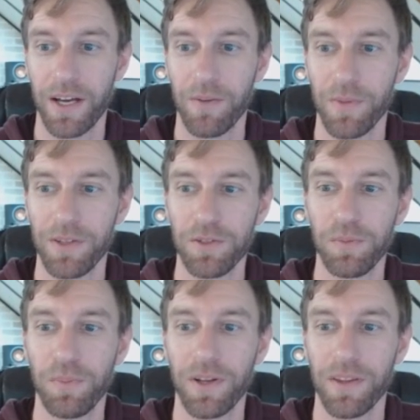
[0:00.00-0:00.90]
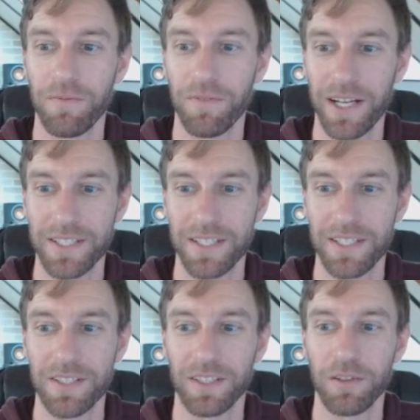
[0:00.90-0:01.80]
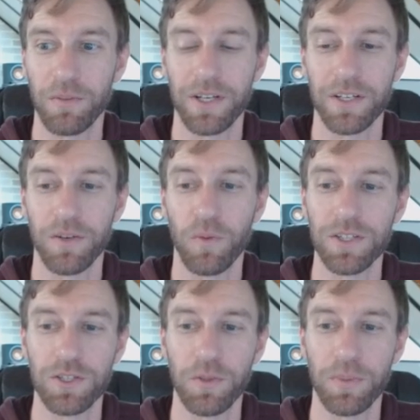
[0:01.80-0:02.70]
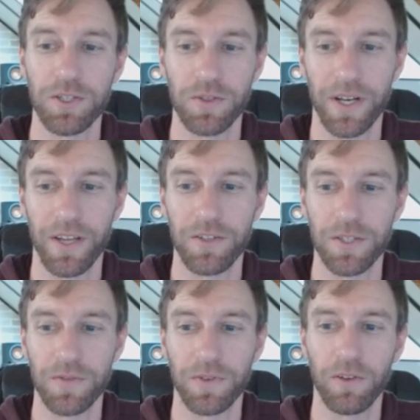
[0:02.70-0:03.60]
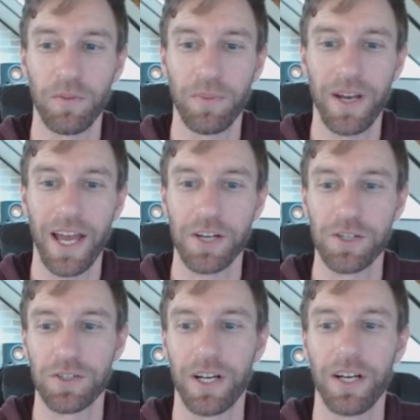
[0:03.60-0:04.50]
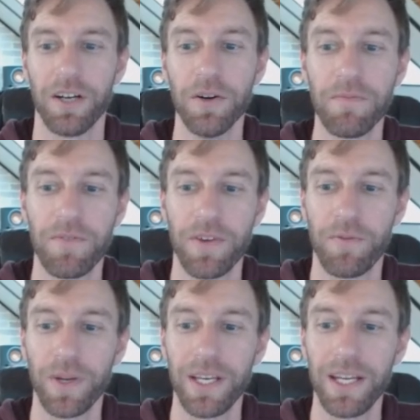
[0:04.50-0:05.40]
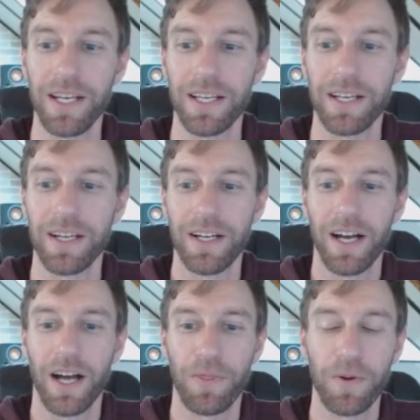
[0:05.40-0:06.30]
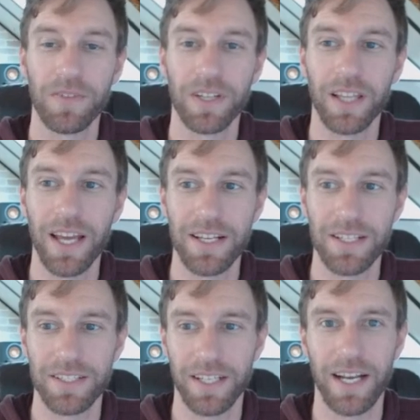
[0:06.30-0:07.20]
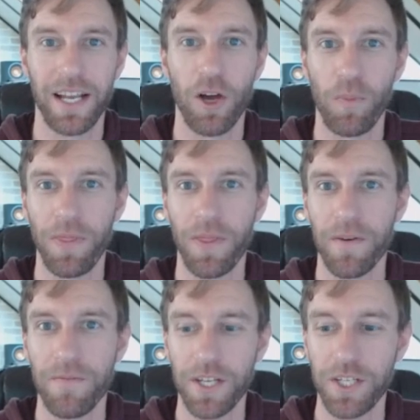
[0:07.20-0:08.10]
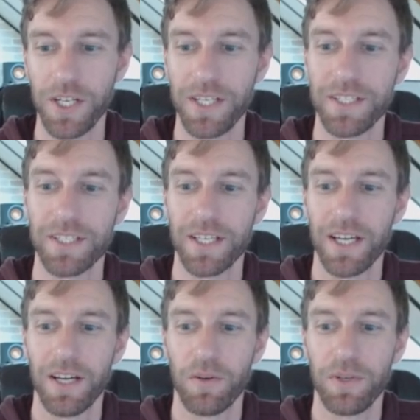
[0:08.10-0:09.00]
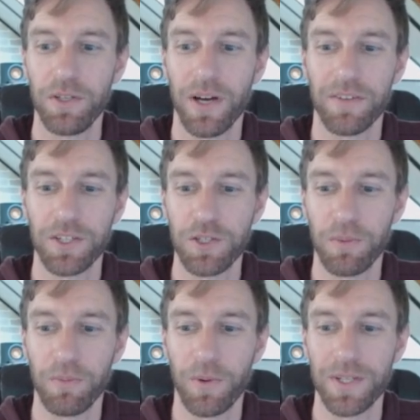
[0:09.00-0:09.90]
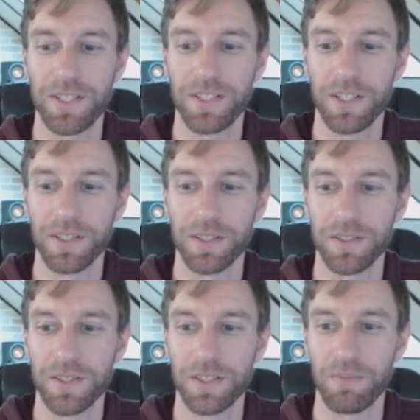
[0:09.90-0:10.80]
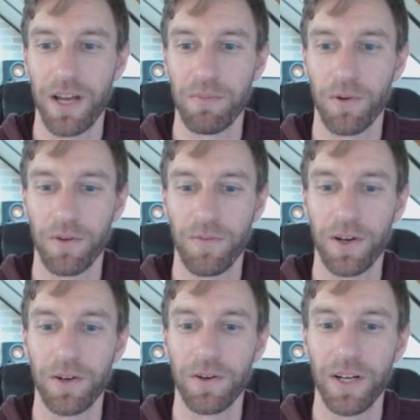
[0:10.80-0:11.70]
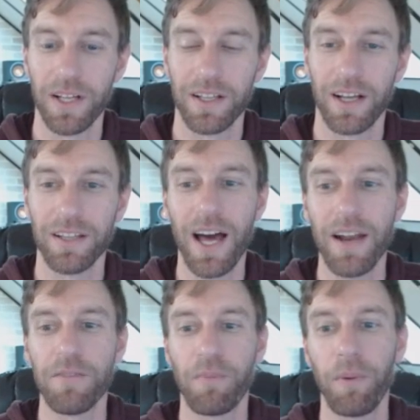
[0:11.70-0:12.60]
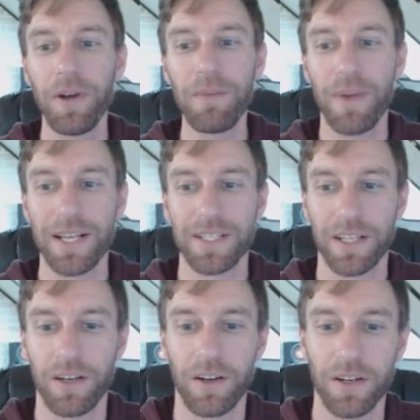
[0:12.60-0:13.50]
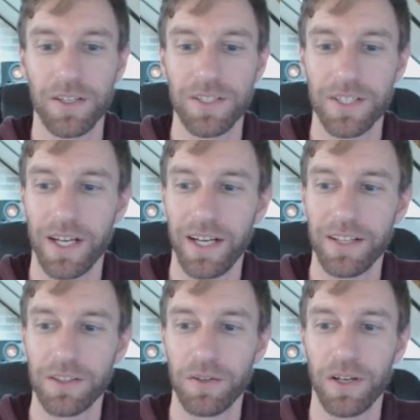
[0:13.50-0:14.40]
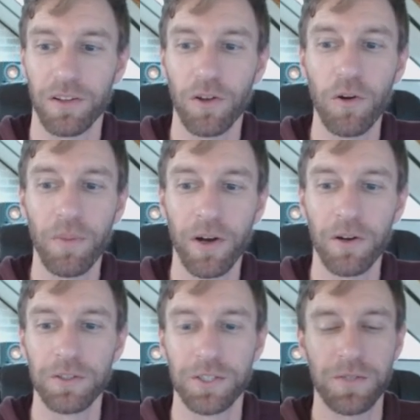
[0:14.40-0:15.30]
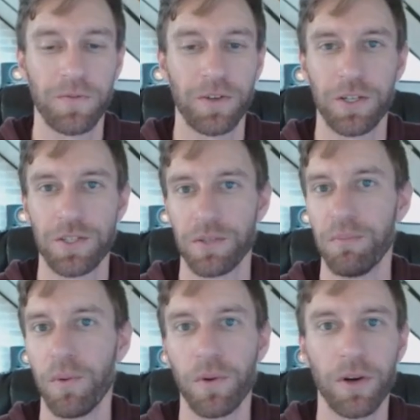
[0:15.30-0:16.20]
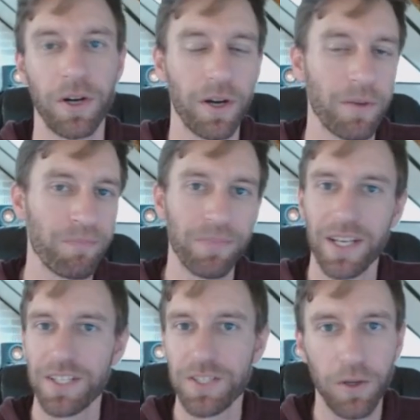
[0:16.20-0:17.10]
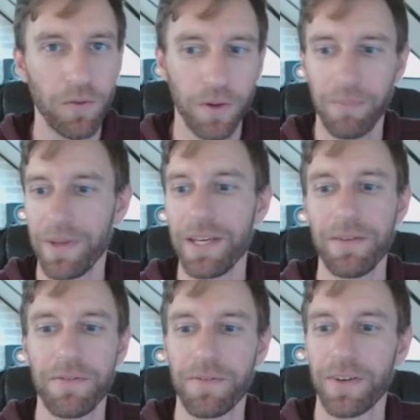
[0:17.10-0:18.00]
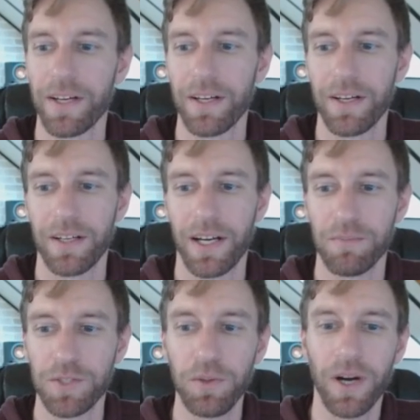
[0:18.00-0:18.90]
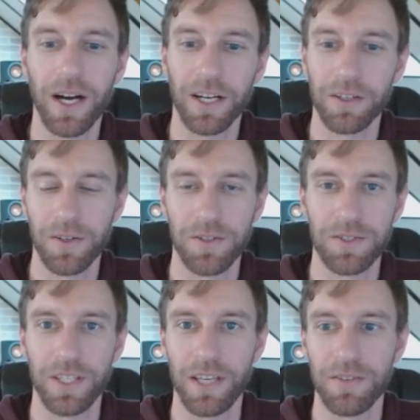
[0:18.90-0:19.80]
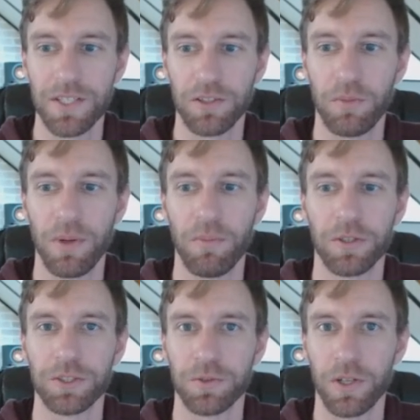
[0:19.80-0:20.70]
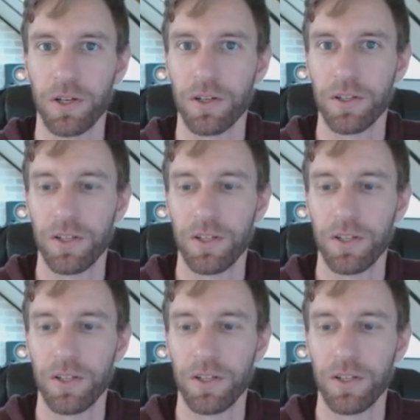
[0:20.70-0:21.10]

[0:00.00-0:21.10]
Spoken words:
We do put in the flexes, a little bit of 1 super strength just for a little bit of extra oomph if we need it, a Throne of Atlantis to kind of help with the fishies. We do have our Superboy stills, Metamorpho, a lot of pretty basic cards. I did throw in a Lobo just for some more silver beef, 2 Hot Girls to give us a little bit more draw,